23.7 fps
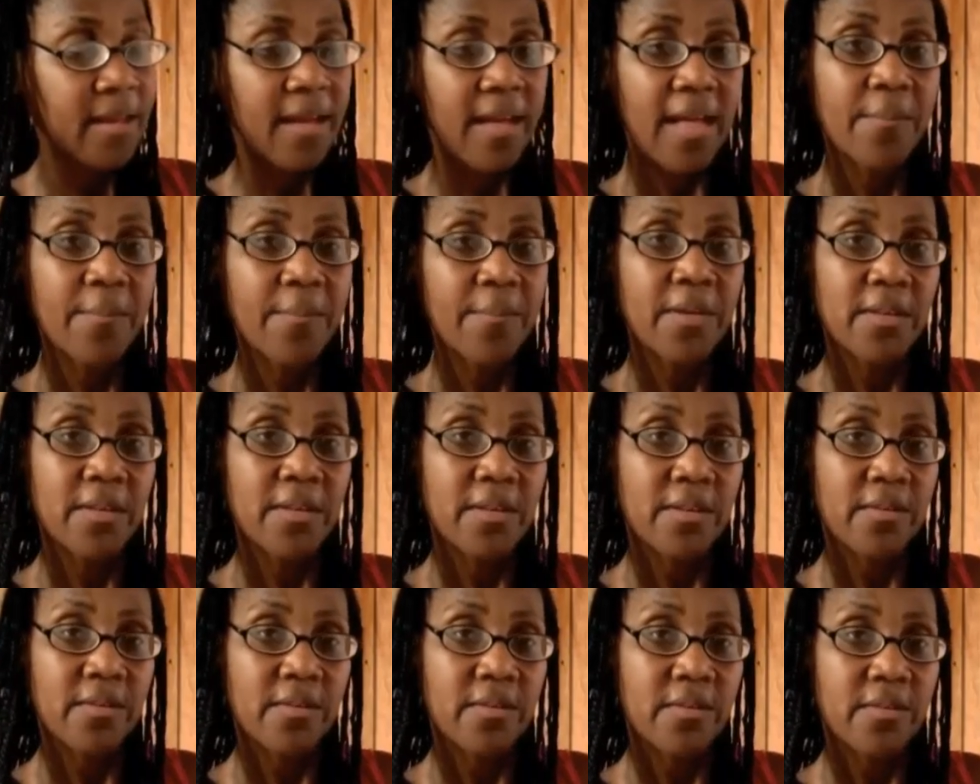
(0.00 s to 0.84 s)
I'm going to
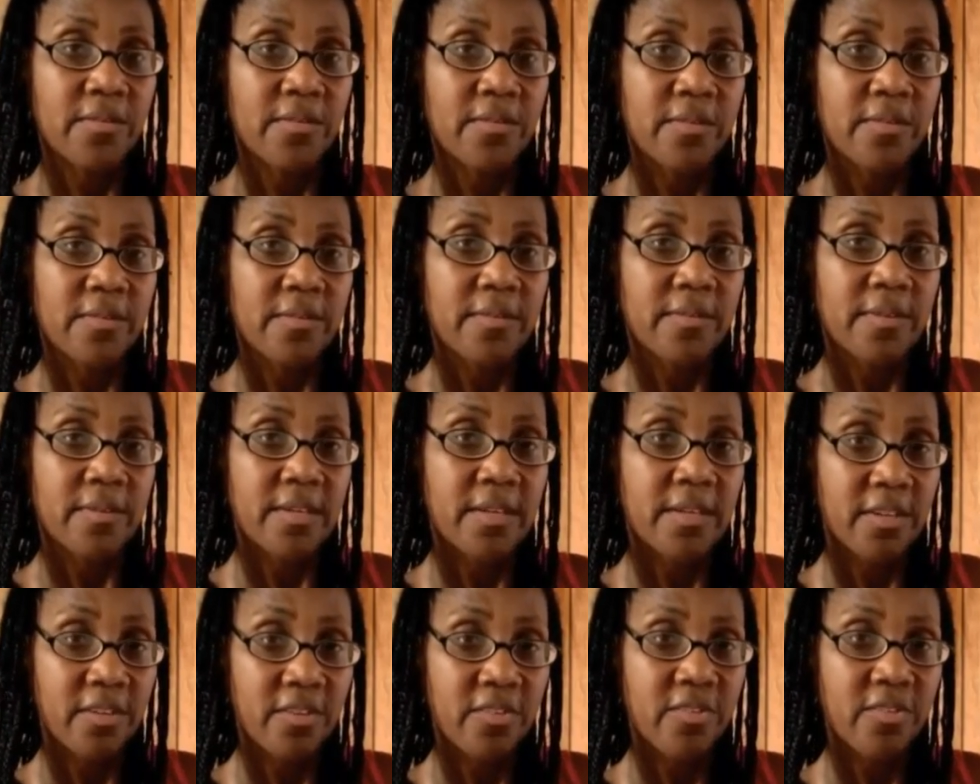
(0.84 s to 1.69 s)
lose
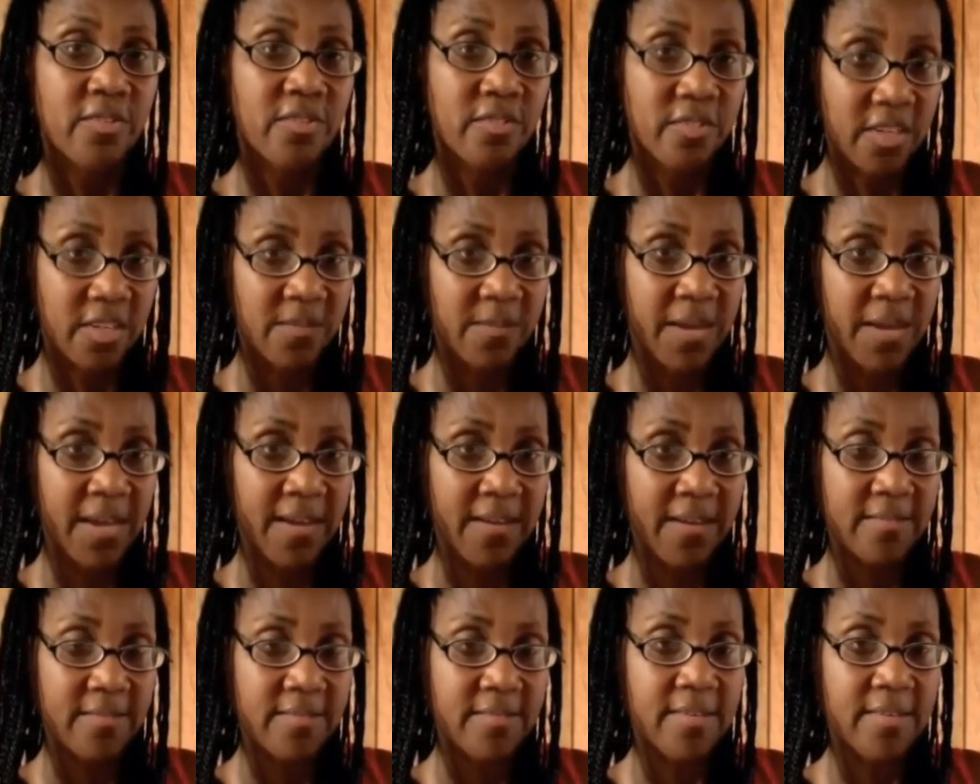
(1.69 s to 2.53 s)
an additional 6
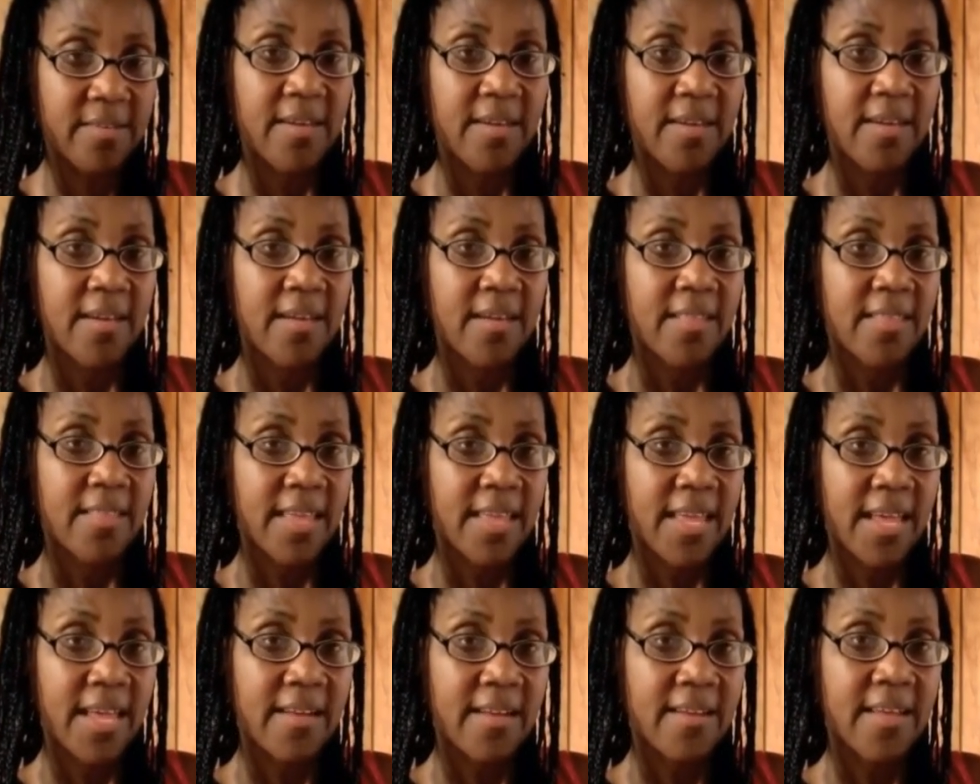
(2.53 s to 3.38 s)
pounds
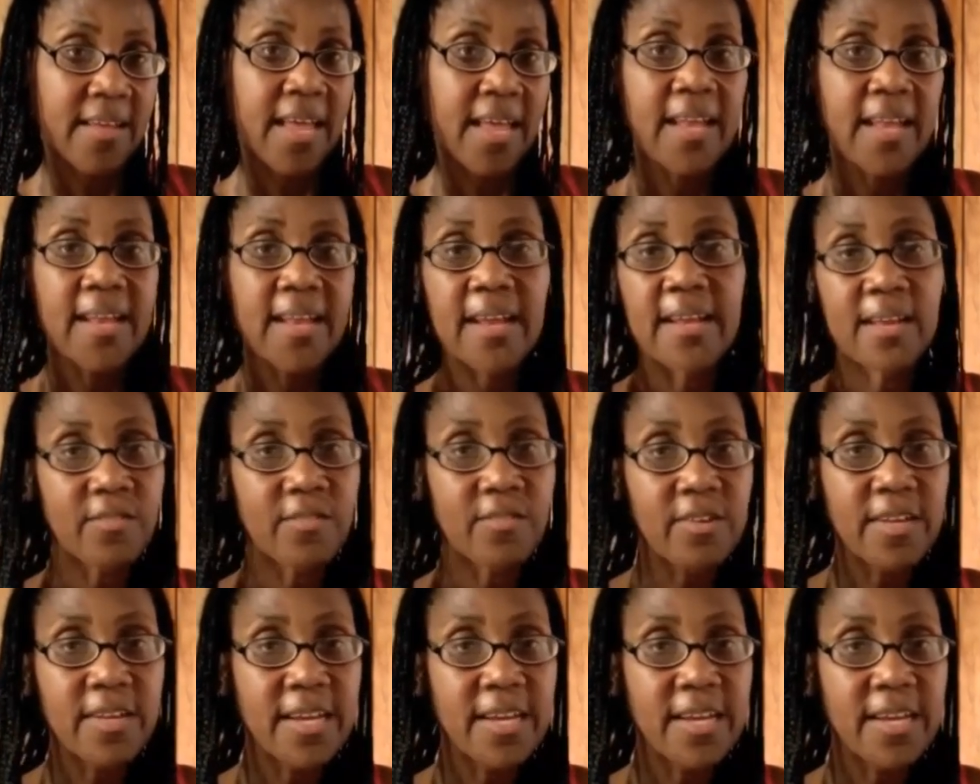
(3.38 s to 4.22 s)
than had I
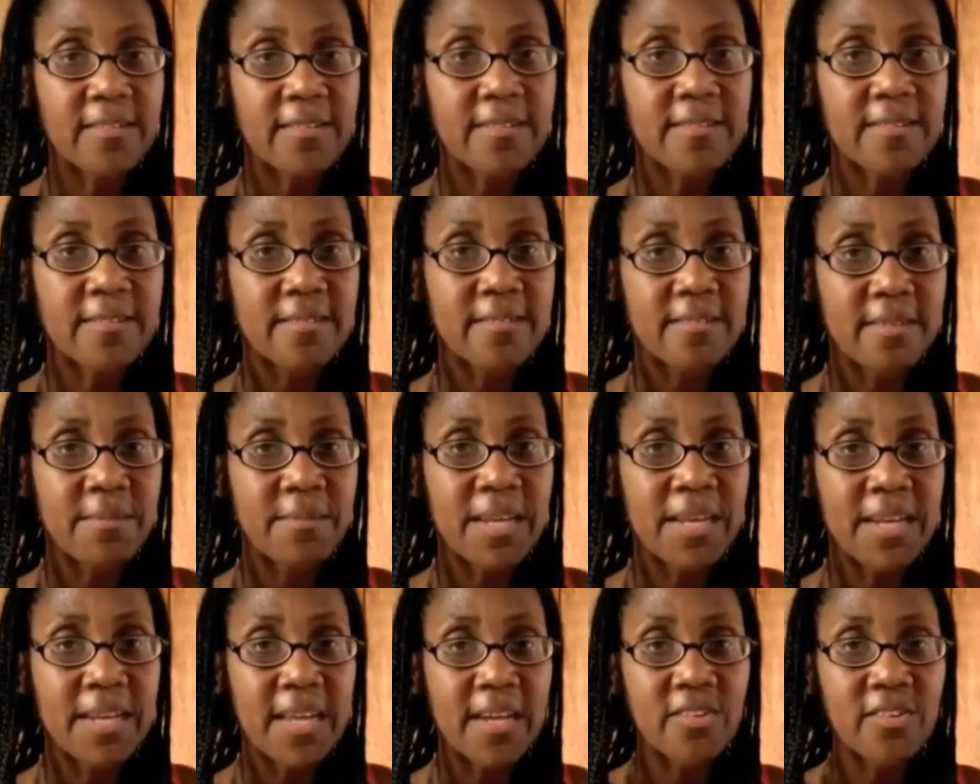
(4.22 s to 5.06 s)
never taken the
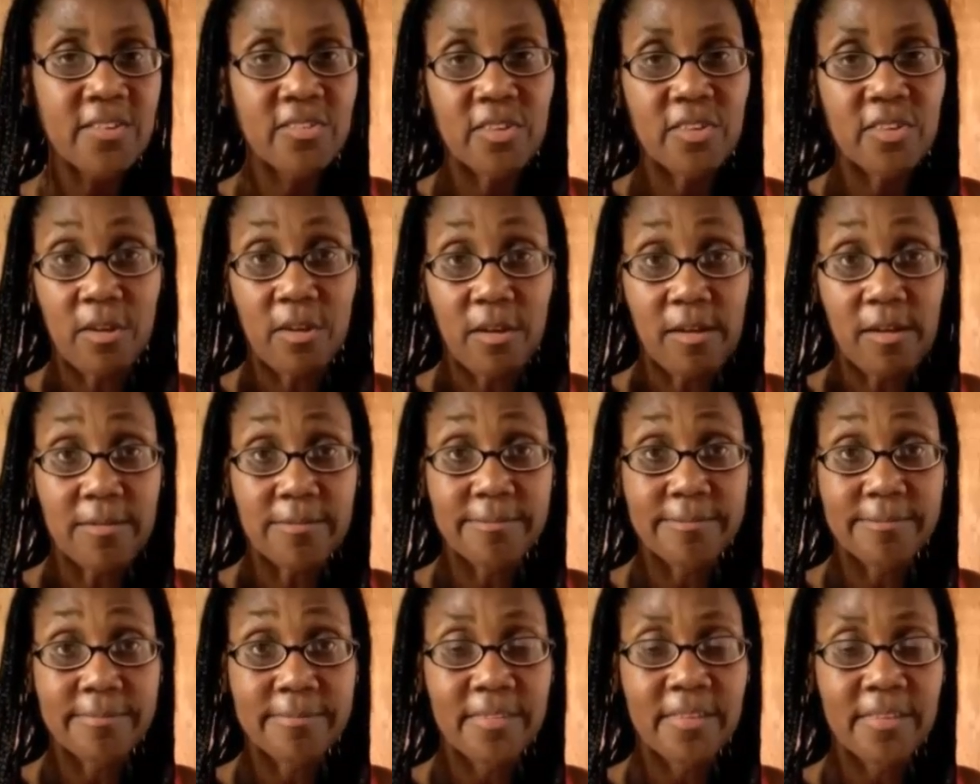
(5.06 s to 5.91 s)
medication at all.
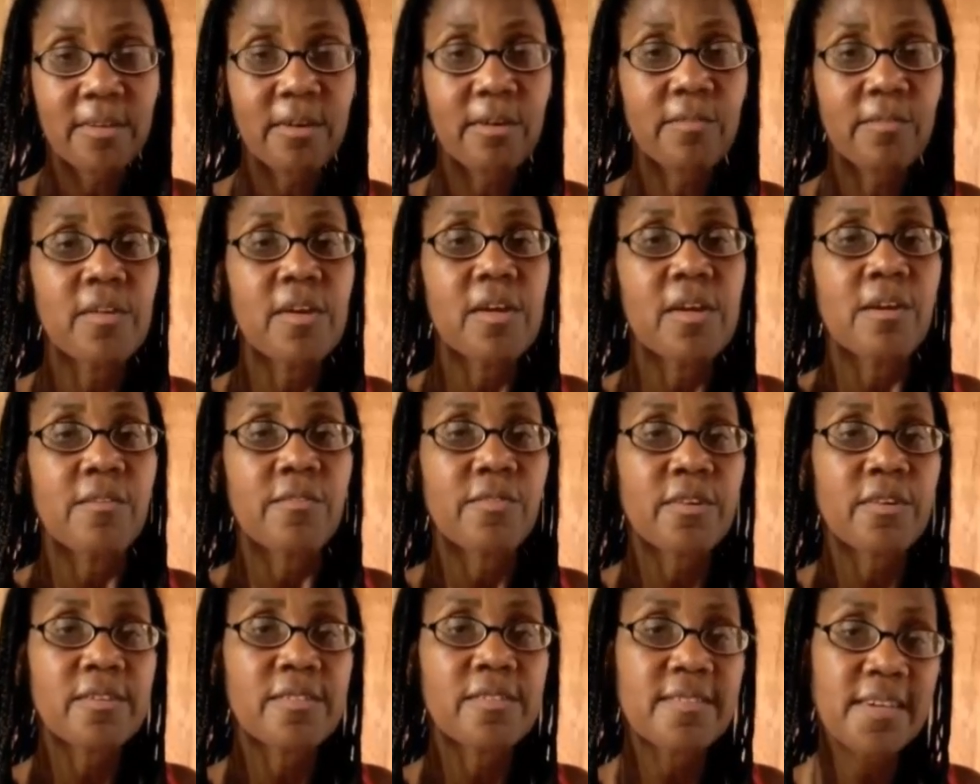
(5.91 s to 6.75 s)
So
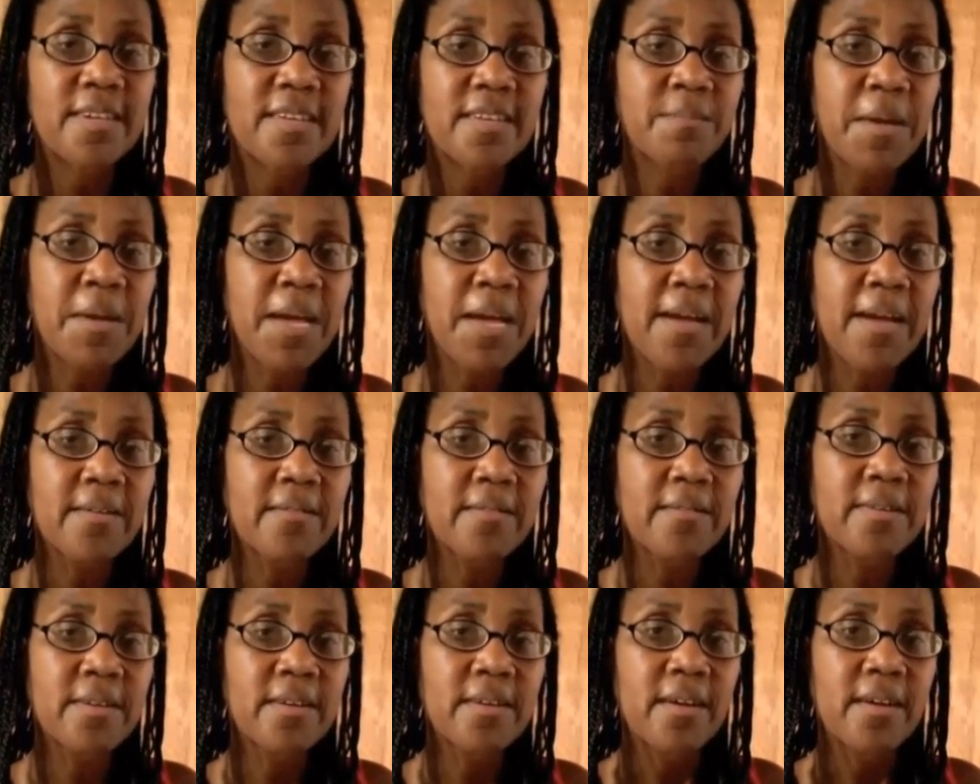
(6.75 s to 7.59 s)
for a
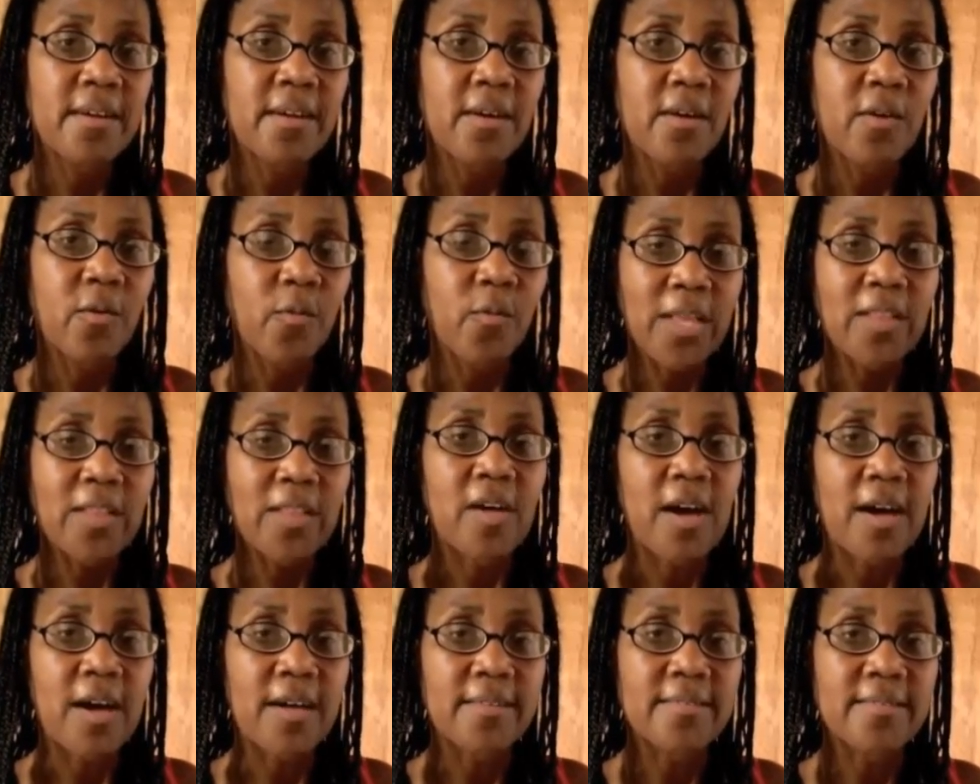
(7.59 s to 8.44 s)
6-pound weight
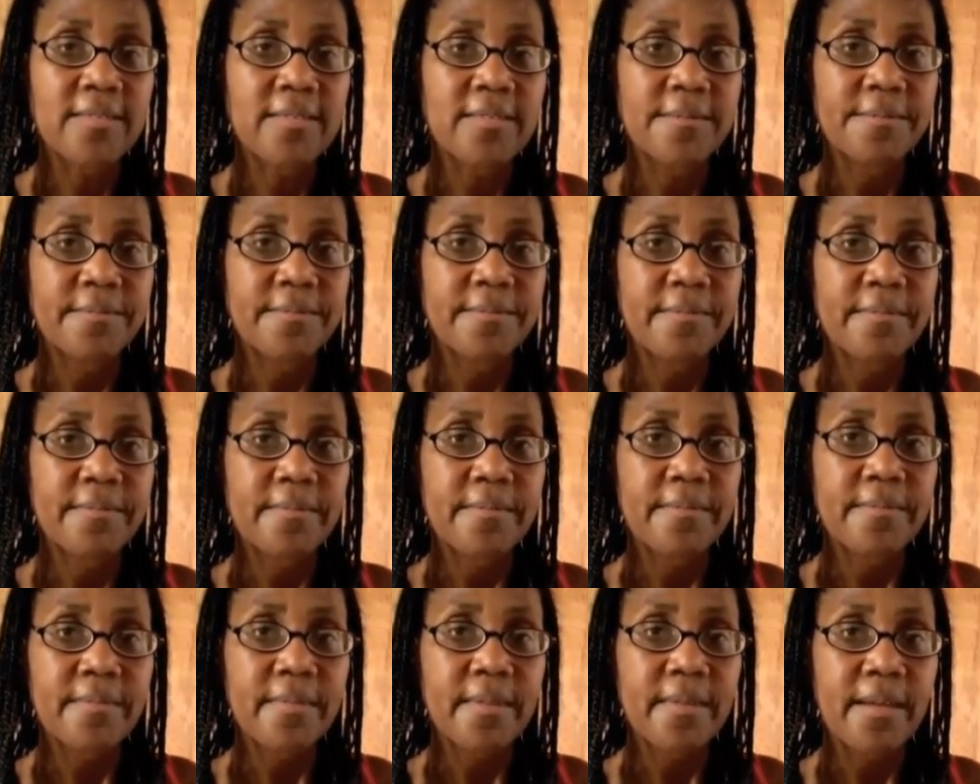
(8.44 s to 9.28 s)
loss,
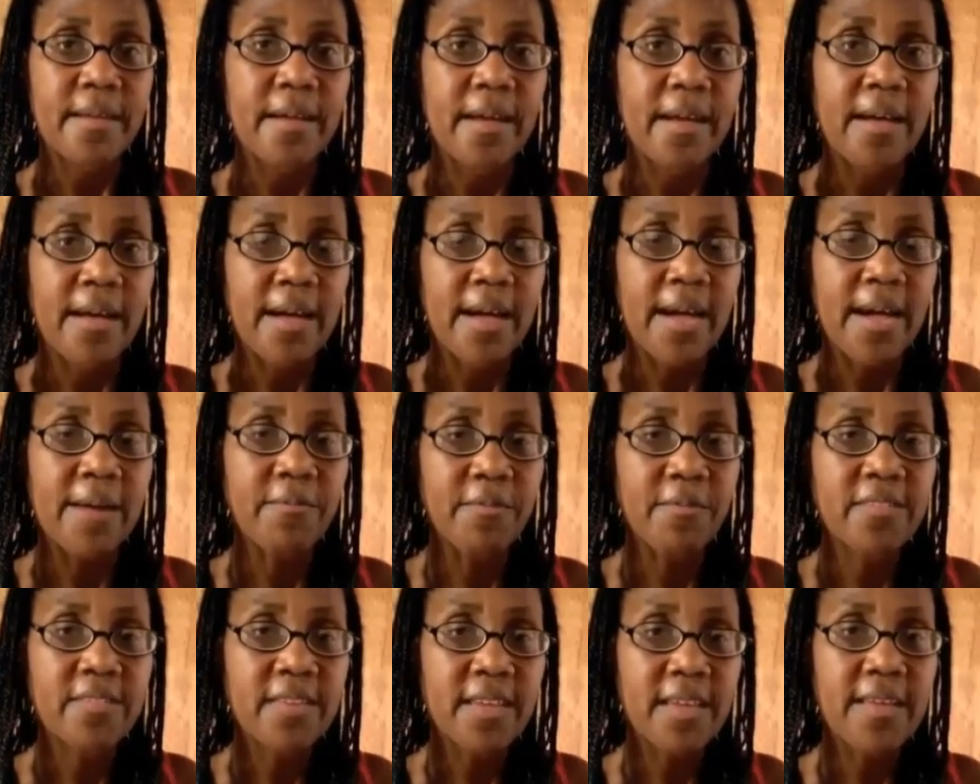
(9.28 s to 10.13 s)

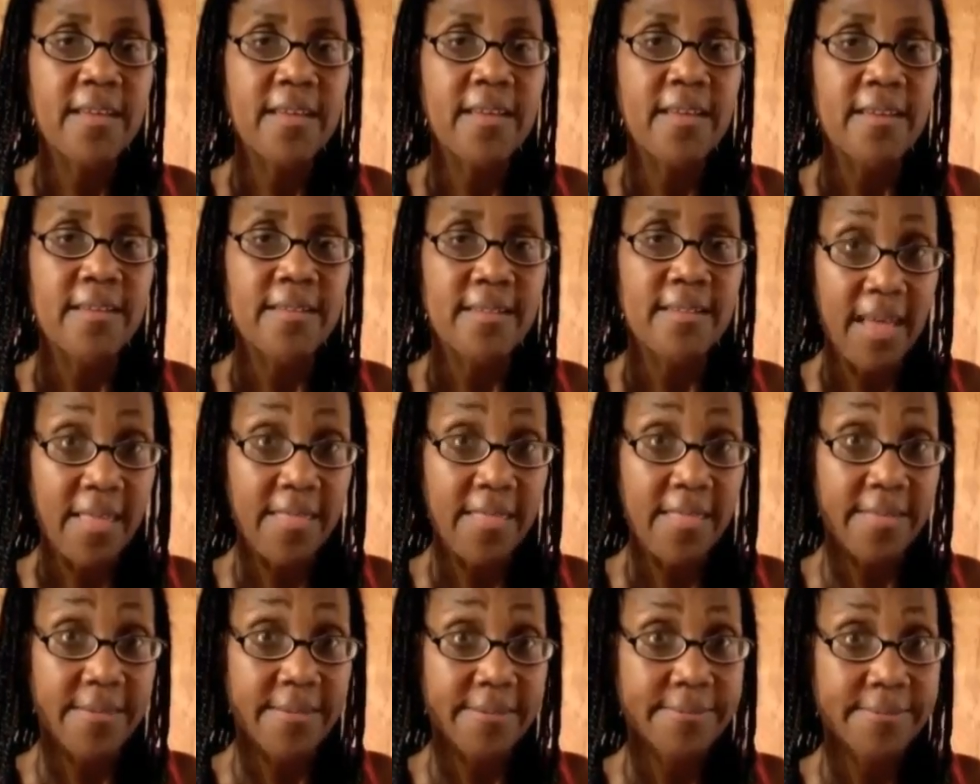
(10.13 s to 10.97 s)
I'm risking
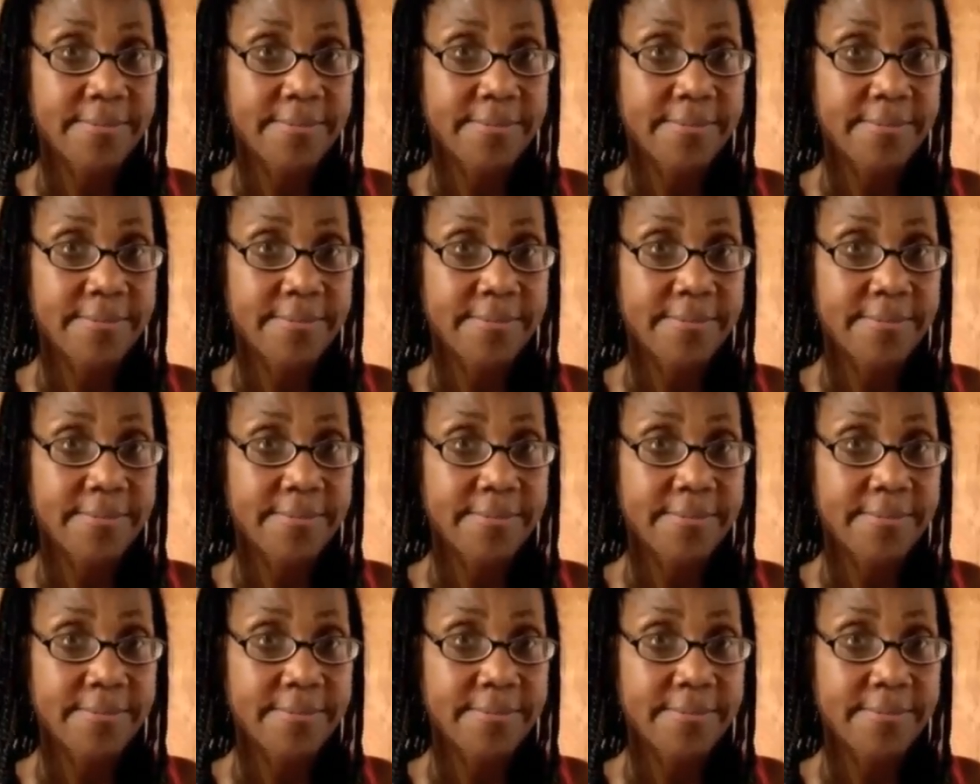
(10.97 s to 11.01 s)
death.